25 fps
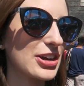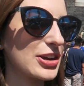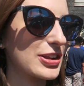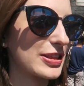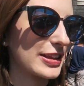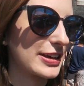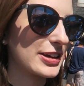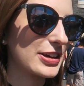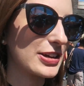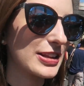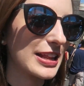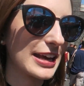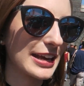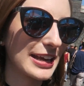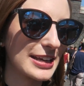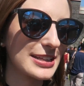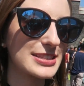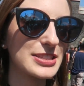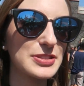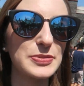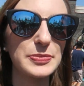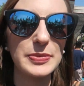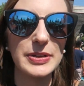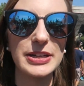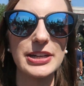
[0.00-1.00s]
earlier, like
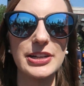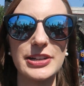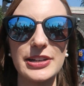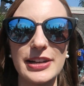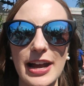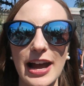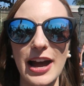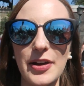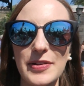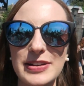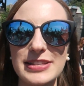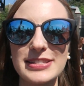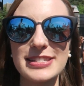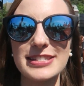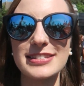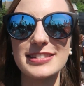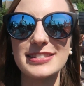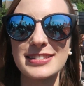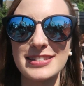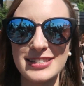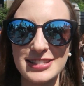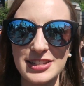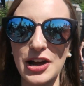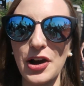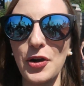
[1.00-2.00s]
it's weird how
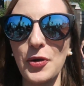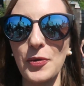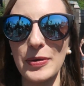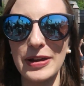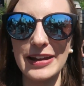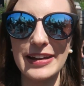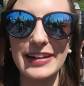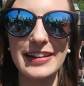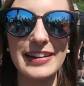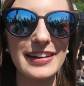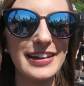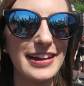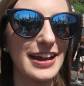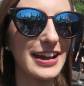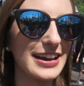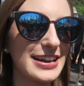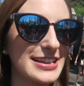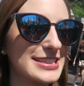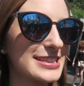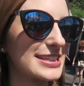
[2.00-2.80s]
it's snowy and